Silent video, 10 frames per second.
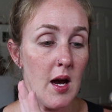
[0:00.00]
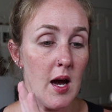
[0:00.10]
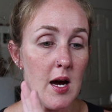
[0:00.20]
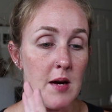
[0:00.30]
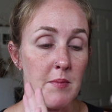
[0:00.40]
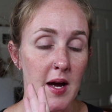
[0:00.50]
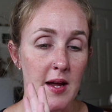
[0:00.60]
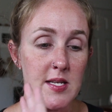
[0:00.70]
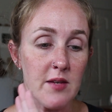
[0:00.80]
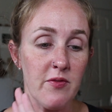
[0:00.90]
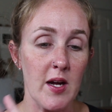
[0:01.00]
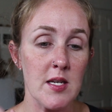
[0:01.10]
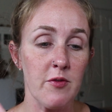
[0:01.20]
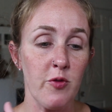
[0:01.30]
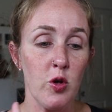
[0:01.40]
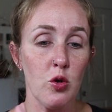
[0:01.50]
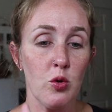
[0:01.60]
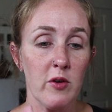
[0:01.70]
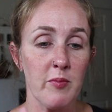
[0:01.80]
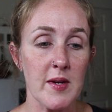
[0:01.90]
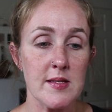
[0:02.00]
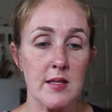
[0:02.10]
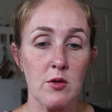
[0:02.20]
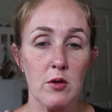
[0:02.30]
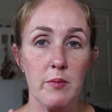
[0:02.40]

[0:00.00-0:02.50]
I did find a few of my single